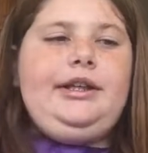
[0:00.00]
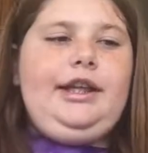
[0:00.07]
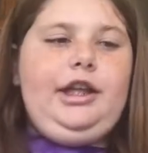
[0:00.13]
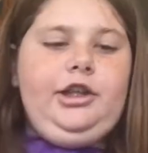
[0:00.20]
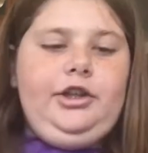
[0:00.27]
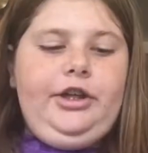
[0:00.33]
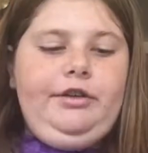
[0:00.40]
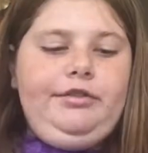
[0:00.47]

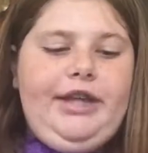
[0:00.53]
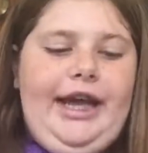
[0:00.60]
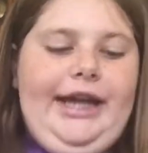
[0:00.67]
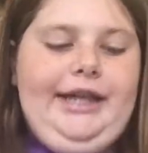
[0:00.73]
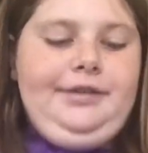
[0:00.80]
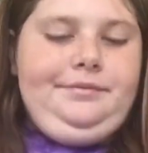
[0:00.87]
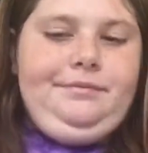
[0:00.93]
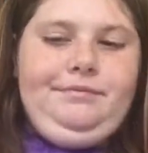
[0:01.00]
now that you have
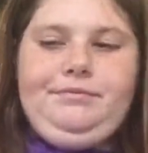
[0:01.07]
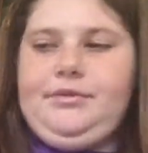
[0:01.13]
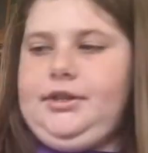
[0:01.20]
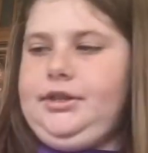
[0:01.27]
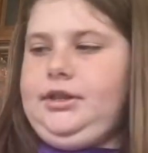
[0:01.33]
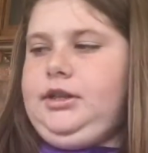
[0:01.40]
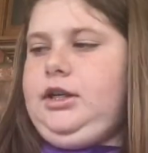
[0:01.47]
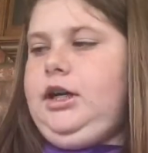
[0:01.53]
that,
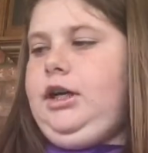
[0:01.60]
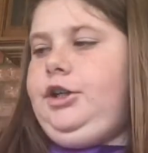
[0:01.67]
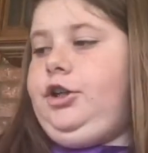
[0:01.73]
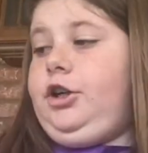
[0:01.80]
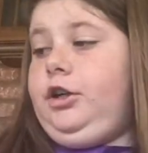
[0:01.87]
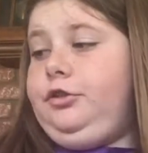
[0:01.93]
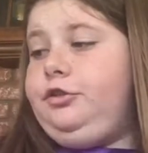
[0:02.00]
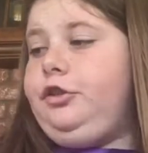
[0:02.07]

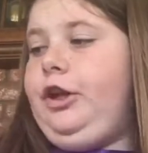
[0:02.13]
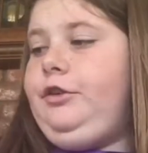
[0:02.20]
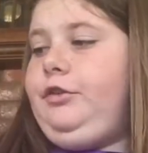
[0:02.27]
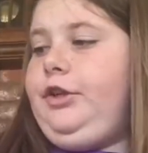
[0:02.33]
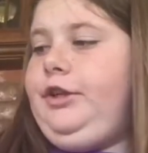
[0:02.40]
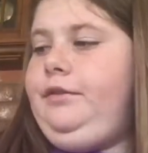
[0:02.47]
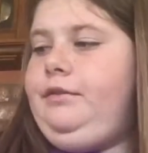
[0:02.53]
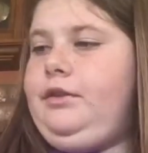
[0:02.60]
you're going to
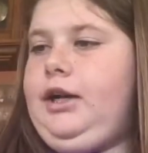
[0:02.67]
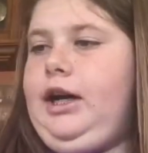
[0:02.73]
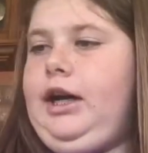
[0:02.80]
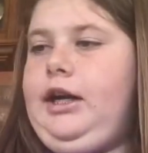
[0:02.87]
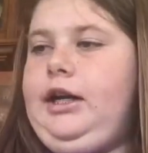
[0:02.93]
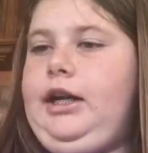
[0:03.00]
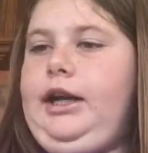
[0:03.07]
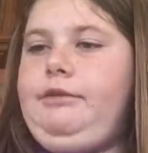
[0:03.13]
flavor it.
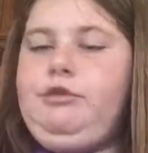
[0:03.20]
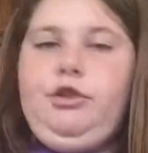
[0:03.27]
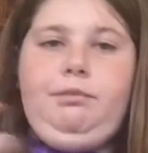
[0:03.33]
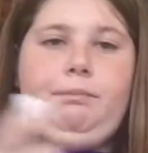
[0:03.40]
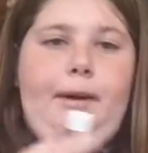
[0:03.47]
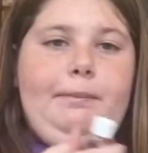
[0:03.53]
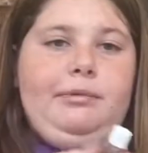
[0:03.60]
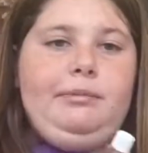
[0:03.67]
And I'm
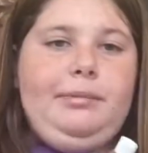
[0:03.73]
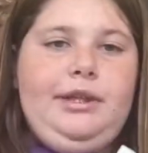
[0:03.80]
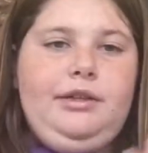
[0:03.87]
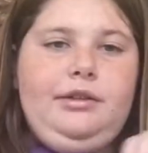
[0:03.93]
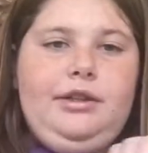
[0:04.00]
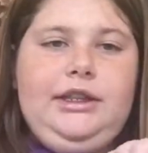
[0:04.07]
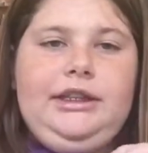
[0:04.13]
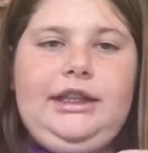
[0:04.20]
doing
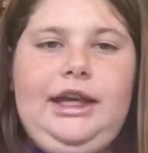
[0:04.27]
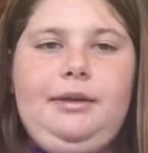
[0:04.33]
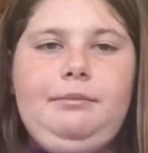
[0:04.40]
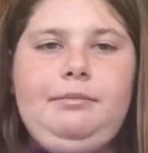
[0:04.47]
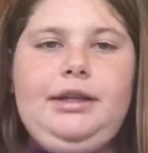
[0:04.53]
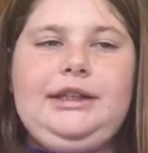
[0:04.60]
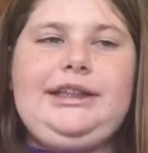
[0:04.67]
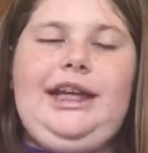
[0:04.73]
peppermint this time
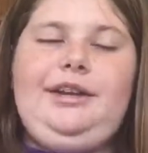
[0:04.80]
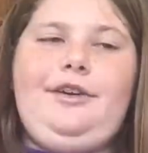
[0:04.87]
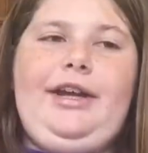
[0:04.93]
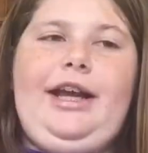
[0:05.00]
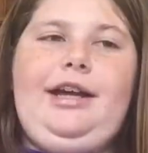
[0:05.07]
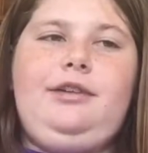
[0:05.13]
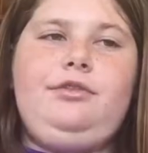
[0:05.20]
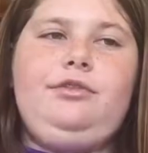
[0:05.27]
because I already
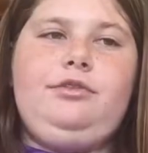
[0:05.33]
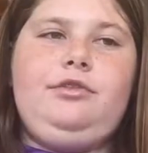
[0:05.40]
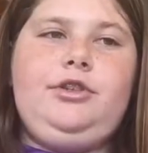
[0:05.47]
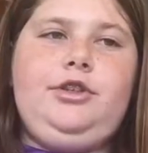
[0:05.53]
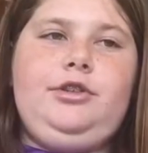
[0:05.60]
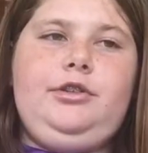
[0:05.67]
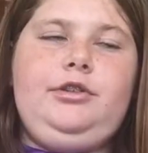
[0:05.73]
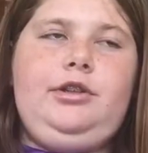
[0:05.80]
have
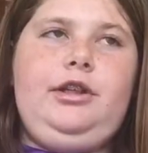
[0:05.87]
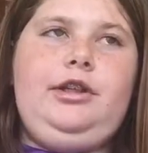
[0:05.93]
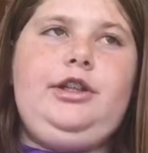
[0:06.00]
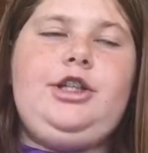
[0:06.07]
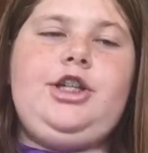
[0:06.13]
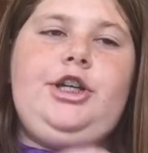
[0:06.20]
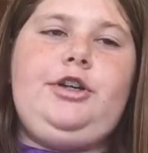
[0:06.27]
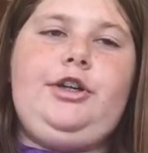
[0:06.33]

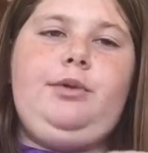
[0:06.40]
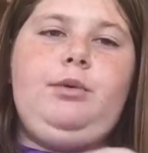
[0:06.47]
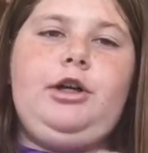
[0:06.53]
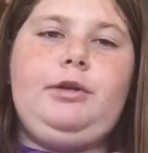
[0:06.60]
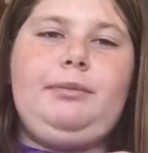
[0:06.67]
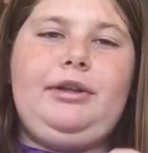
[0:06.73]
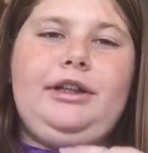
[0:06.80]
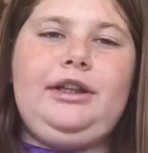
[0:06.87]
the cherry and
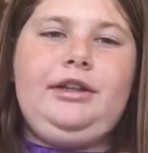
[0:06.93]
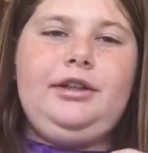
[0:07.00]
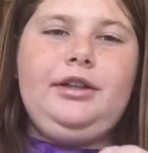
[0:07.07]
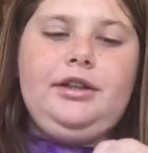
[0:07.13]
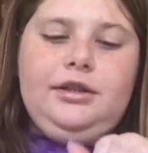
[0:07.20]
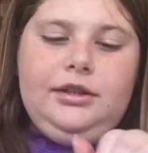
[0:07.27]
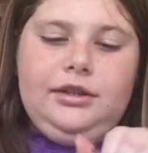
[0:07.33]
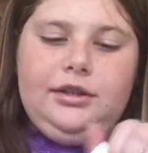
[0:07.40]
watermelon.
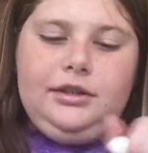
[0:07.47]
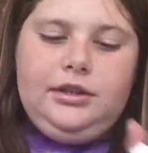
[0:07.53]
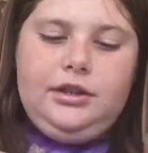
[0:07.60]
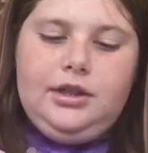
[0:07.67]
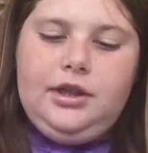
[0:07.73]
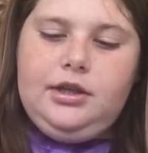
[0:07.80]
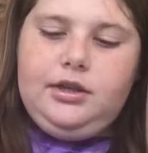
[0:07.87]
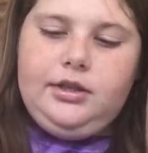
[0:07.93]

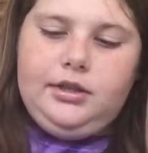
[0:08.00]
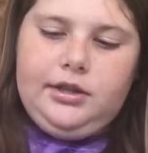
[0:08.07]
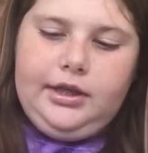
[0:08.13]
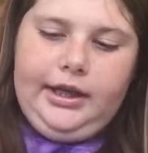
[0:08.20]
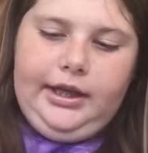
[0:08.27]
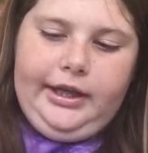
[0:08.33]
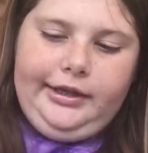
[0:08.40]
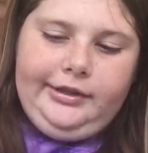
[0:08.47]

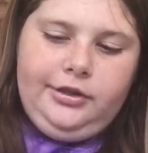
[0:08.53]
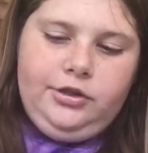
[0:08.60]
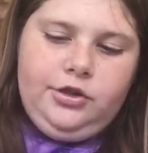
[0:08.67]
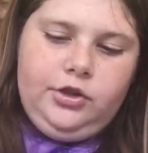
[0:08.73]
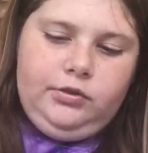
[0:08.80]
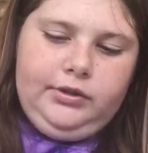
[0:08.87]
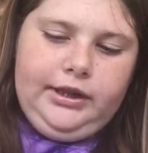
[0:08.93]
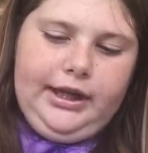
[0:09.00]
And you
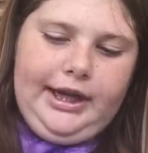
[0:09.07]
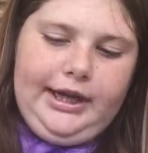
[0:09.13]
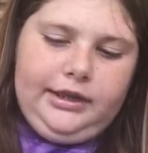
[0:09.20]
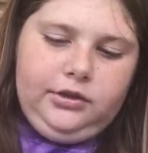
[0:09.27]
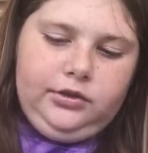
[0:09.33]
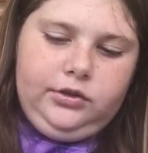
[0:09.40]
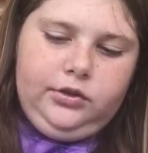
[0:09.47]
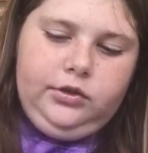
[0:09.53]
don't want to
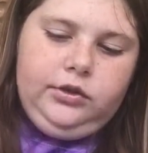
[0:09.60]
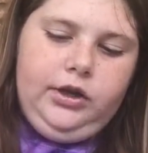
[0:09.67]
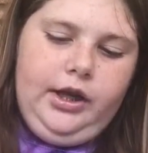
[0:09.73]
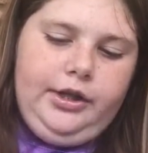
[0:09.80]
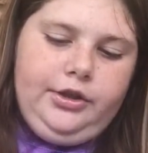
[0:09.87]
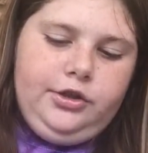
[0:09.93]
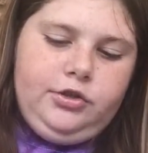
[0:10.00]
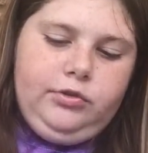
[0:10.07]
add a whole
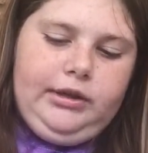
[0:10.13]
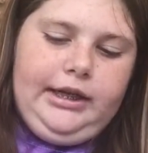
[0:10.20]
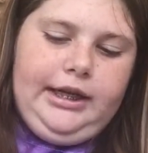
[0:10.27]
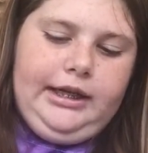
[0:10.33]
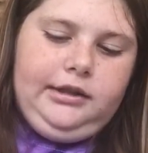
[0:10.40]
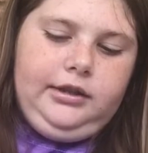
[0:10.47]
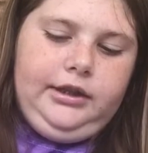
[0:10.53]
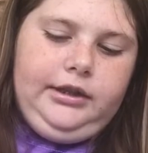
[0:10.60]
lot. You just want to
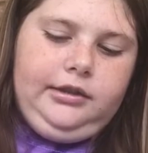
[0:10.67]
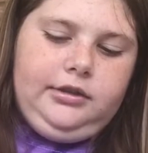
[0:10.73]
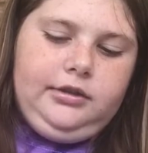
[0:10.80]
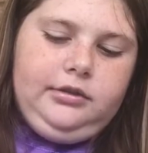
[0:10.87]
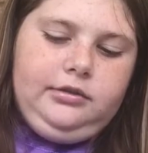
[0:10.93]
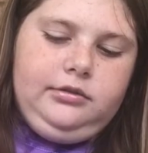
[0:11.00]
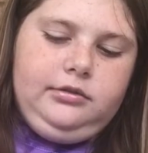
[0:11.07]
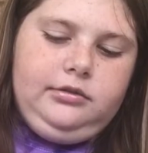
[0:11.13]
add
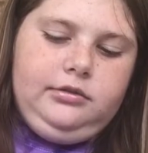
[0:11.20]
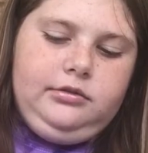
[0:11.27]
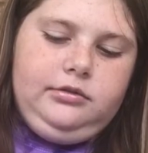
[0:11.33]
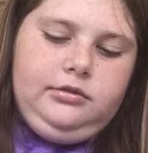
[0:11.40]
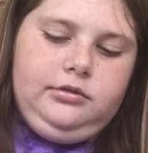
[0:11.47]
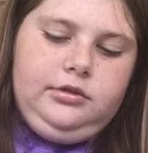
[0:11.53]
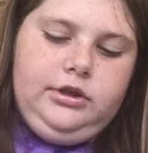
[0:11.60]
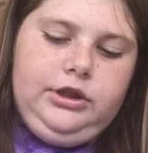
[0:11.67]
like
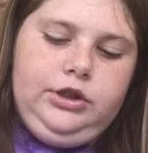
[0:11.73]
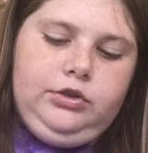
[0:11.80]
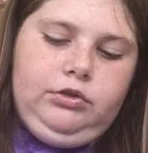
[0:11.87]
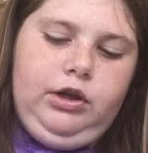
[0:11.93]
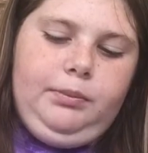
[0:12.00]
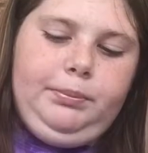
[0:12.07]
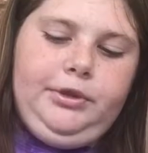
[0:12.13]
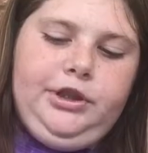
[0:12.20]
a
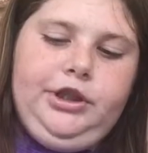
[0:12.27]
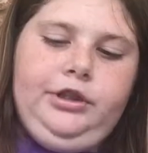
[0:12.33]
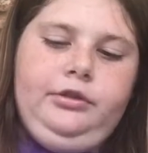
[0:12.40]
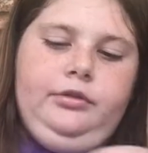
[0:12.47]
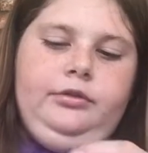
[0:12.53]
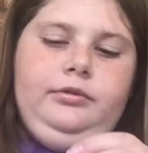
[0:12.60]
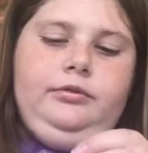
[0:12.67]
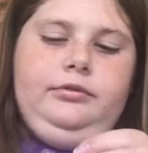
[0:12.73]
drop or
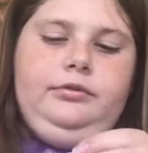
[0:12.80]
two